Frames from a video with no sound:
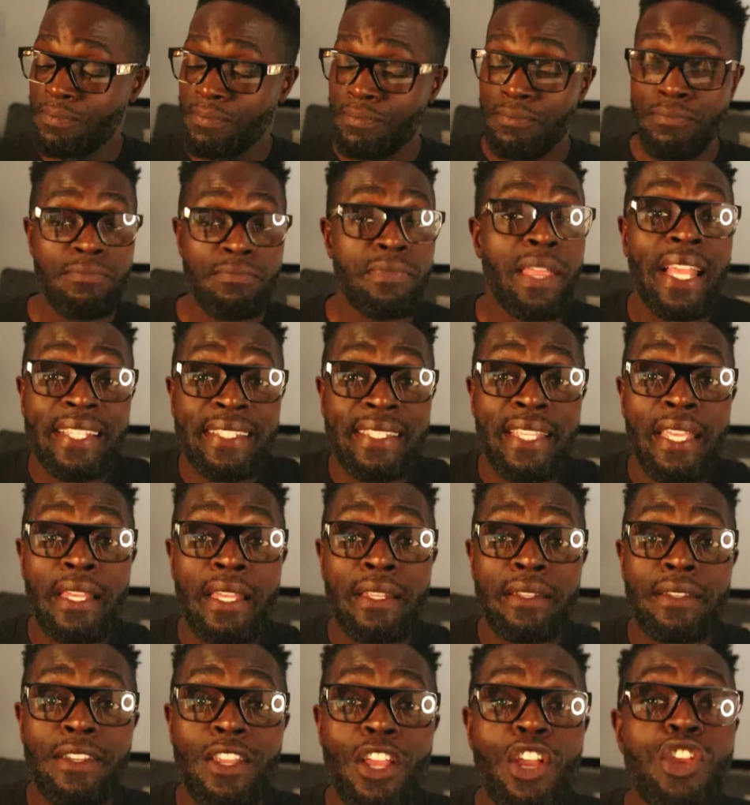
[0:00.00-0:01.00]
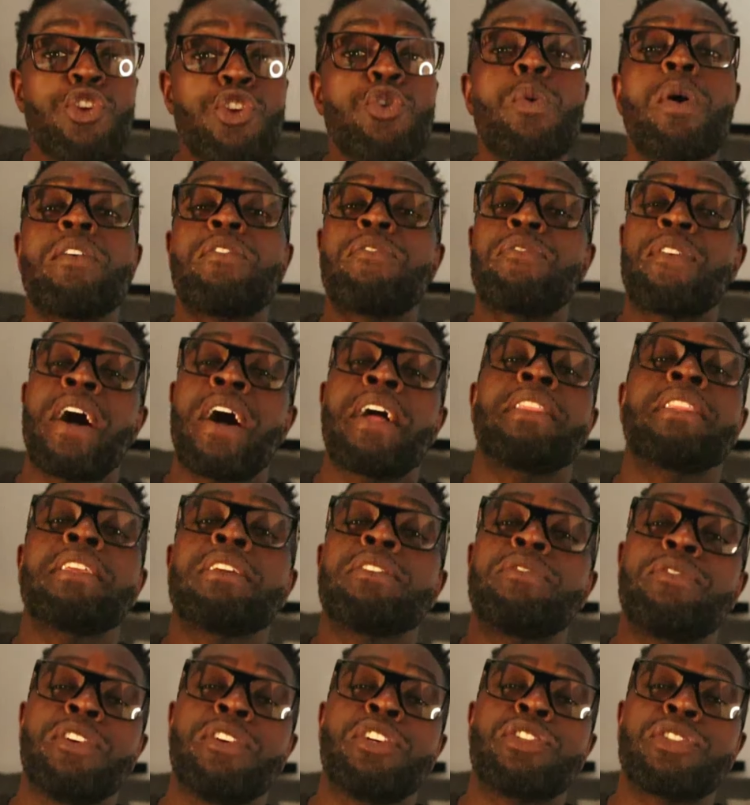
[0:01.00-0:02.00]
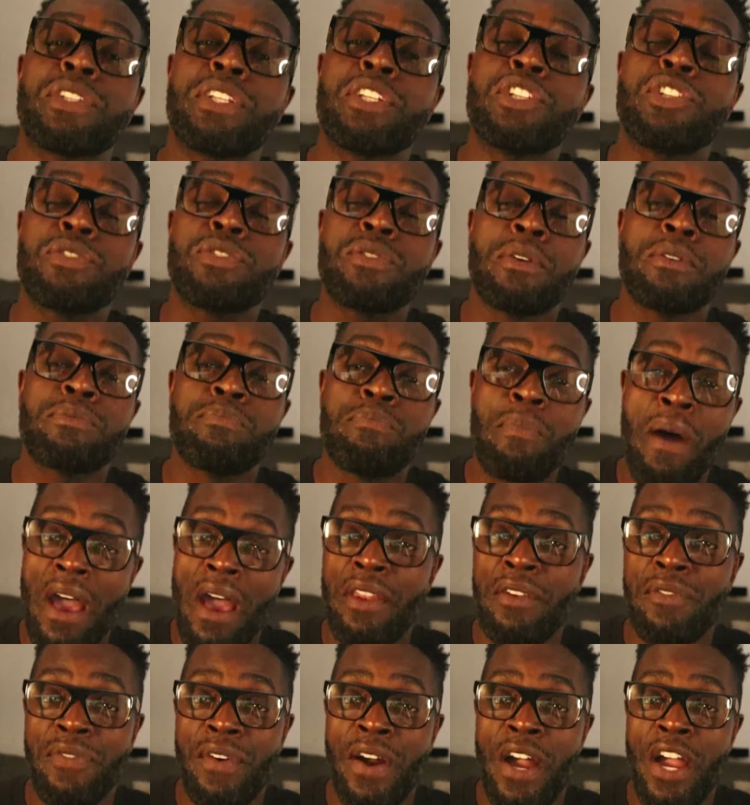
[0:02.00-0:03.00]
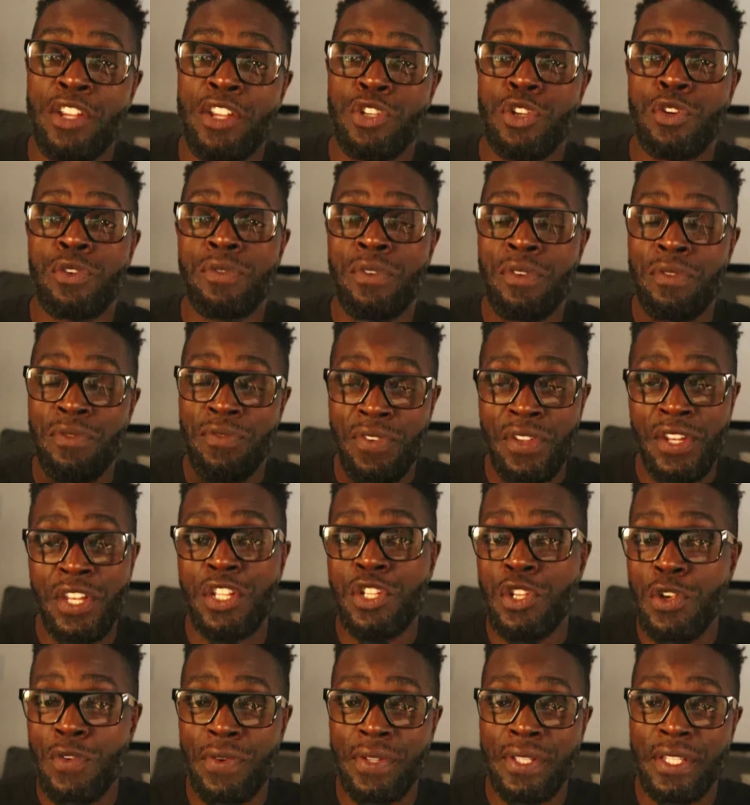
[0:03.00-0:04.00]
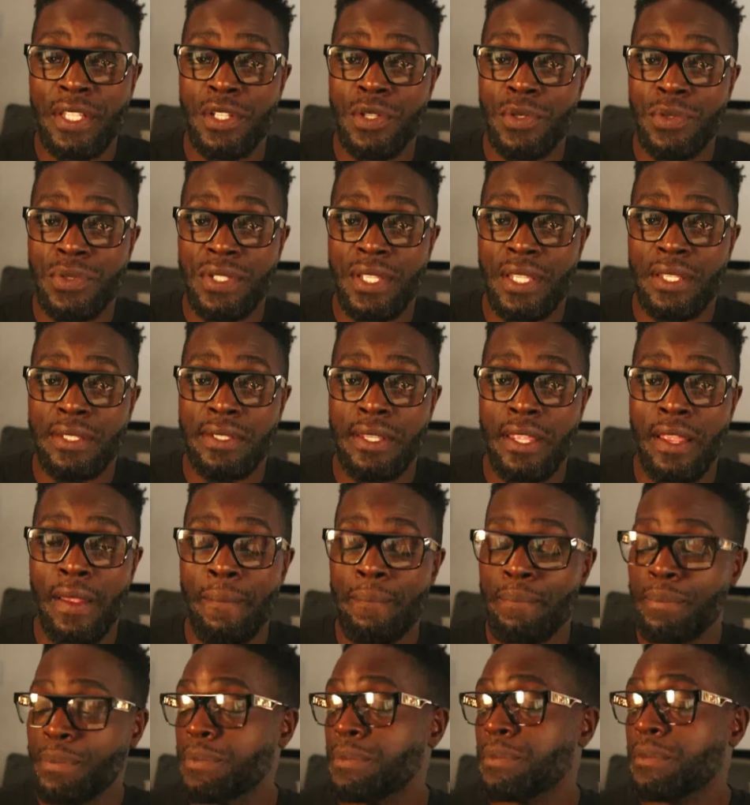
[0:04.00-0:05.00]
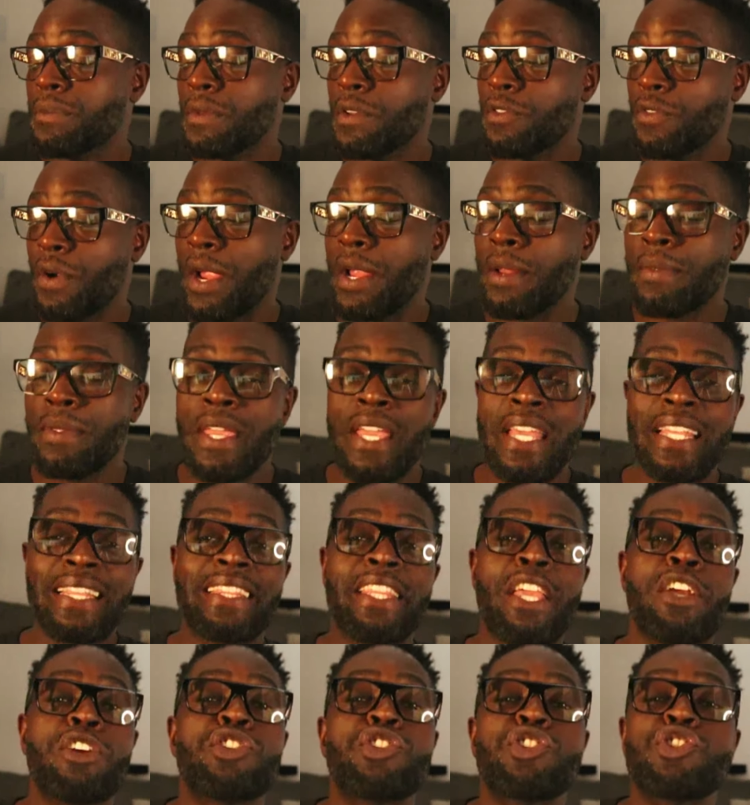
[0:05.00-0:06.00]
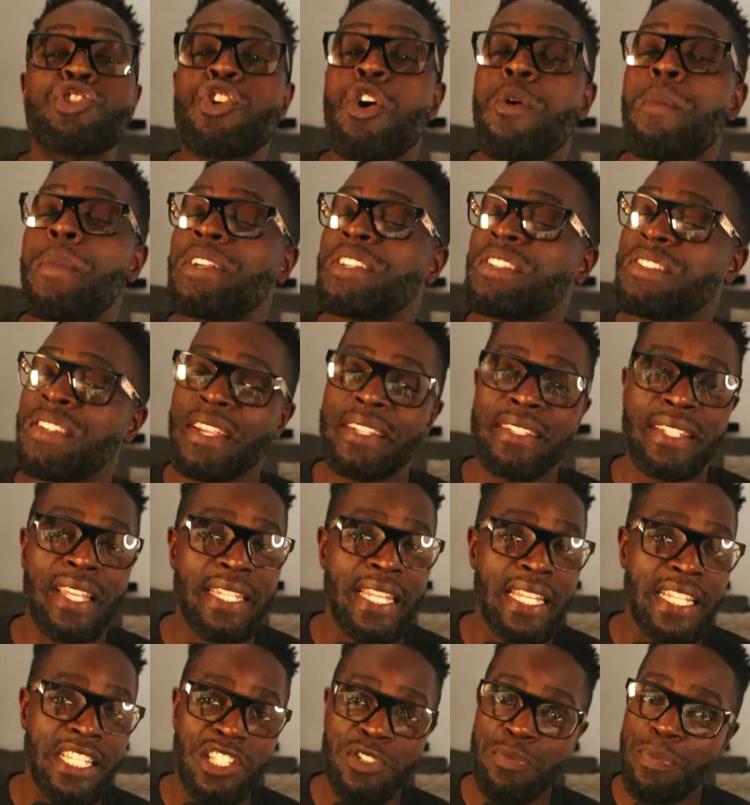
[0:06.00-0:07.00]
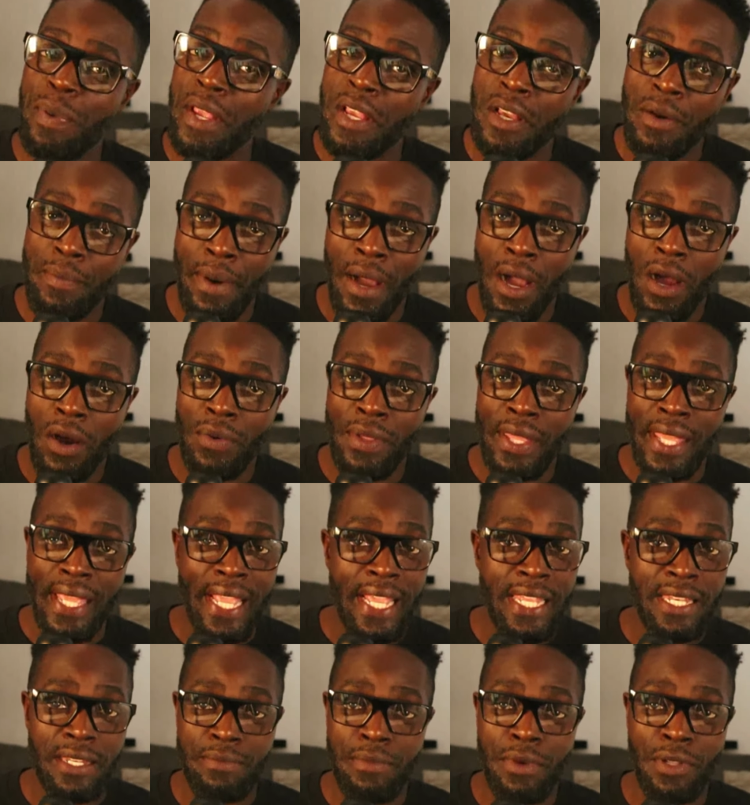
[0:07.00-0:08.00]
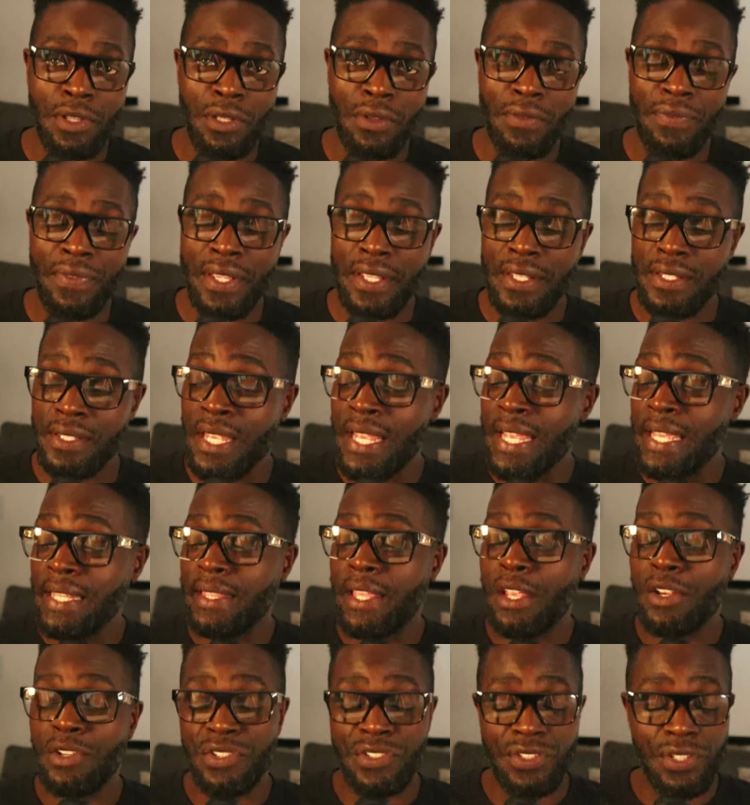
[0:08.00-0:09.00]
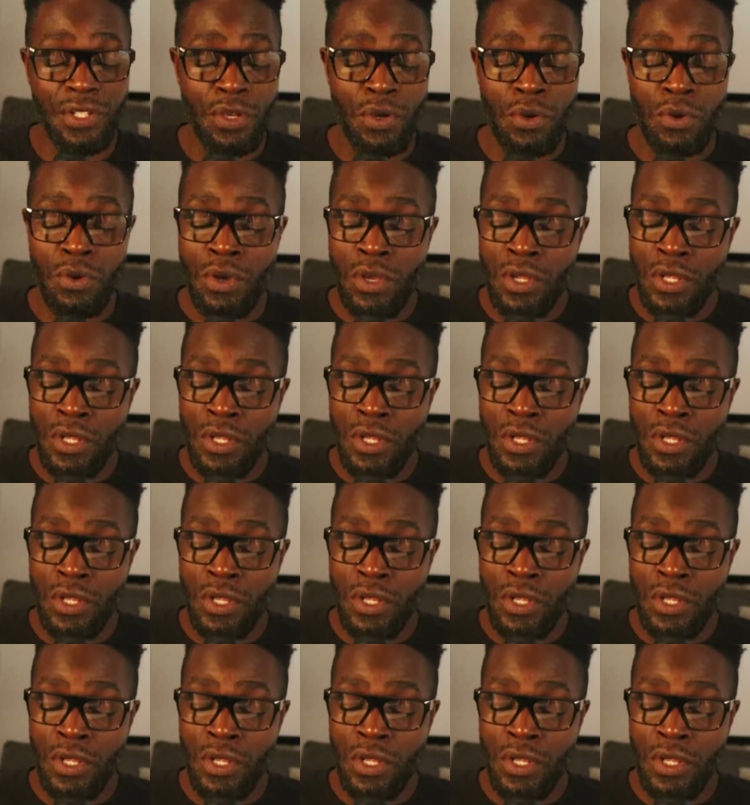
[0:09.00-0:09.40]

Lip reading: That's it. You have finally officially modified your Infiniti Q50 Q60, right? There's so much things I didn't speak about in the middle of this. There's still